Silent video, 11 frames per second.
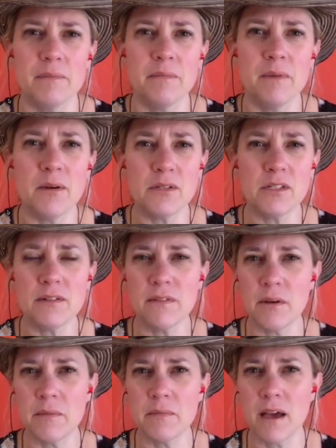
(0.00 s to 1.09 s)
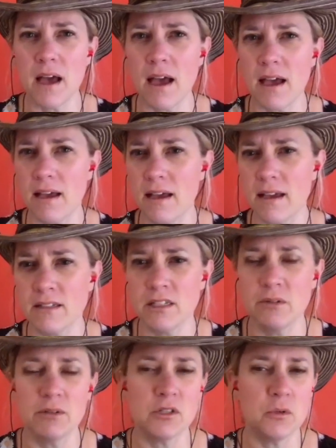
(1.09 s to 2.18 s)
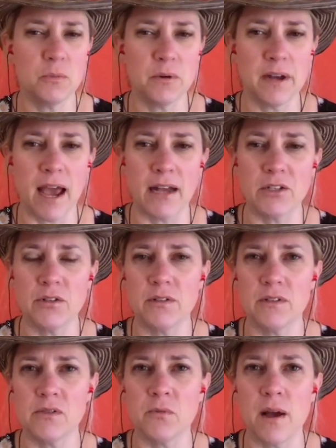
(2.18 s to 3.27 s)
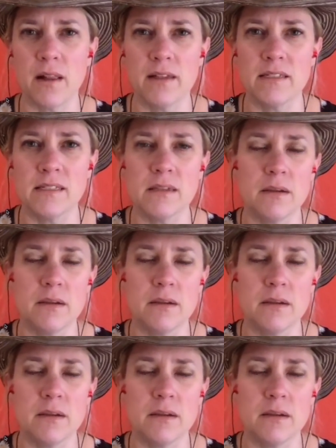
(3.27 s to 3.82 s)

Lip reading: most of them deal with supernatural as well as